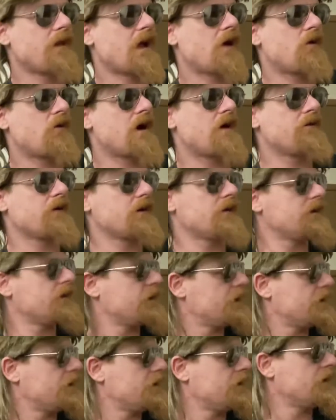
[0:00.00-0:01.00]
However,
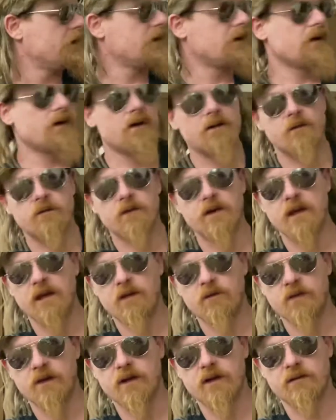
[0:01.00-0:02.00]
when he
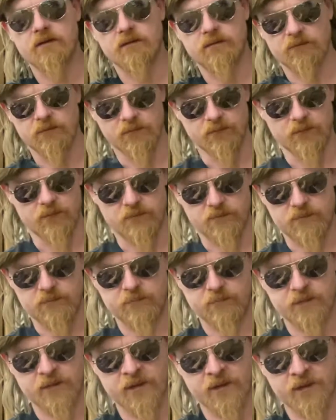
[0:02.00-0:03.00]
went
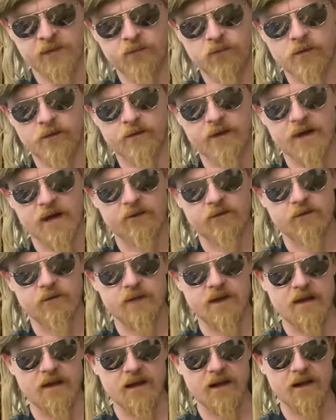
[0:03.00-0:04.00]
to look for it right after
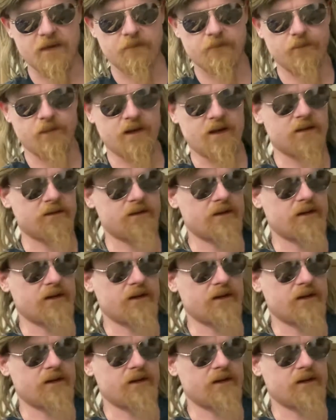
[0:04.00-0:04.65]
midnight, it was only